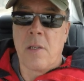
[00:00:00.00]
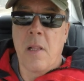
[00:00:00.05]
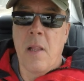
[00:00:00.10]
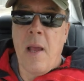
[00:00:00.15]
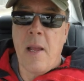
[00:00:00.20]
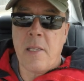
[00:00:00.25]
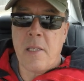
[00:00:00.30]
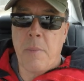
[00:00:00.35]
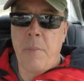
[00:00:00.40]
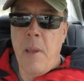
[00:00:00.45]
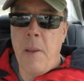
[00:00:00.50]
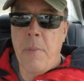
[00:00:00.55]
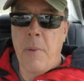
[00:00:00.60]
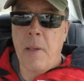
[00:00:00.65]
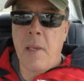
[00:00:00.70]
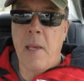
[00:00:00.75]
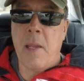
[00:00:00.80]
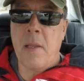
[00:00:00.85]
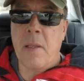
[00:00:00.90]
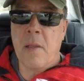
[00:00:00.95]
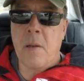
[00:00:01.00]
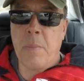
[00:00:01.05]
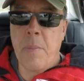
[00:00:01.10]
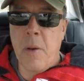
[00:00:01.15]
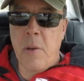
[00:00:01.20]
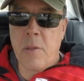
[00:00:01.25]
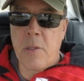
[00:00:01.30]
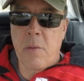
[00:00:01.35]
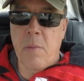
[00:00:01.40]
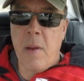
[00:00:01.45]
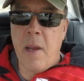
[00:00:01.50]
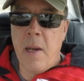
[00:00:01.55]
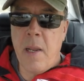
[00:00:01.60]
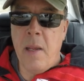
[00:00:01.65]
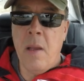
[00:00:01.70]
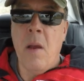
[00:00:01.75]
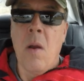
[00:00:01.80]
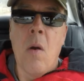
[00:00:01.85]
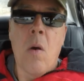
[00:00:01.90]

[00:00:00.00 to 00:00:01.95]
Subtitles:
lots of people getting their boats ready,